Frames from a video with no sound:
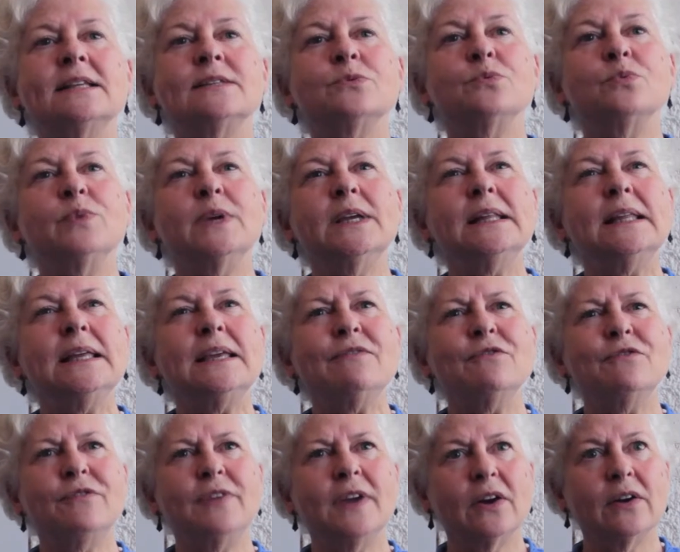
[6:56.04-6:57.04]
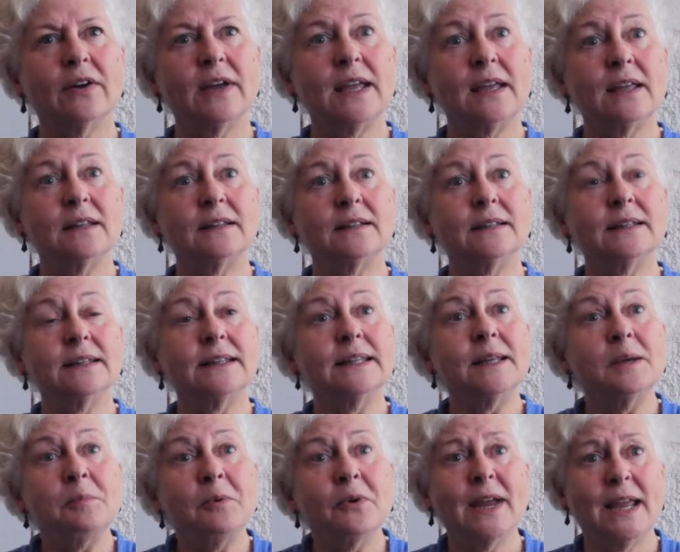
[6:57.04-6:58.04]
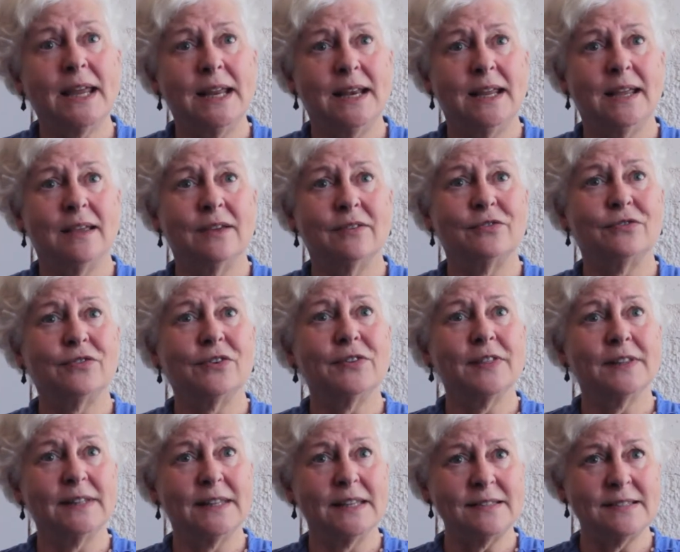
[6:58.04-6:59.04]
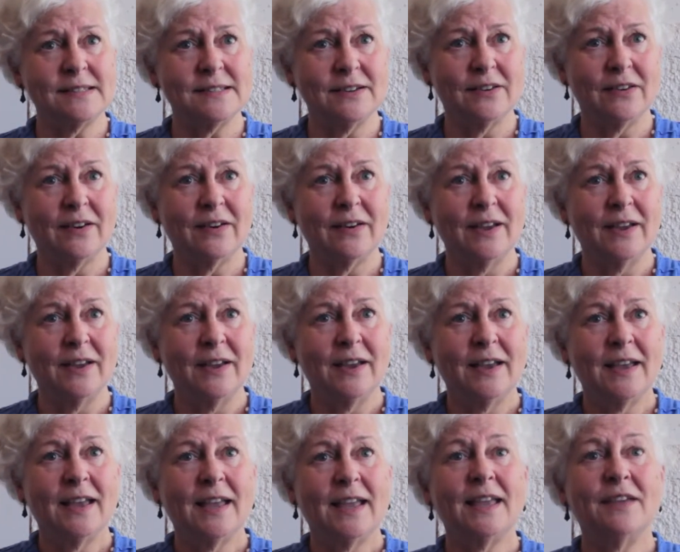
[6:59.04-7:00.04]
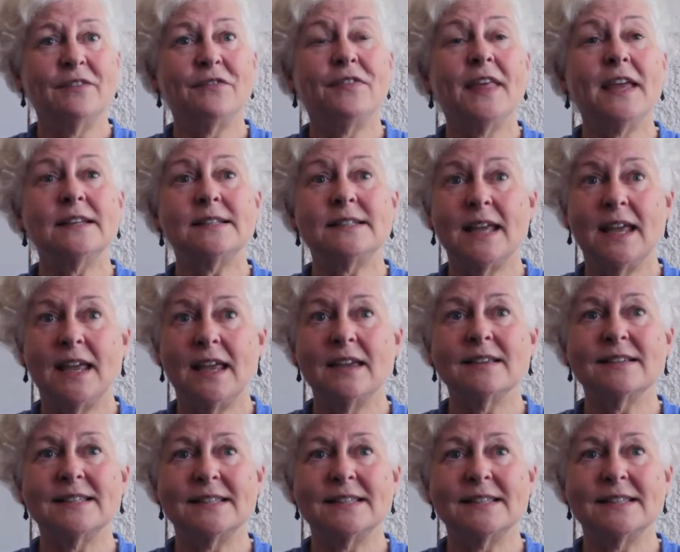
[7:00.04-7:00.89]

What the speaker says: it's really very liberating for the listener if they take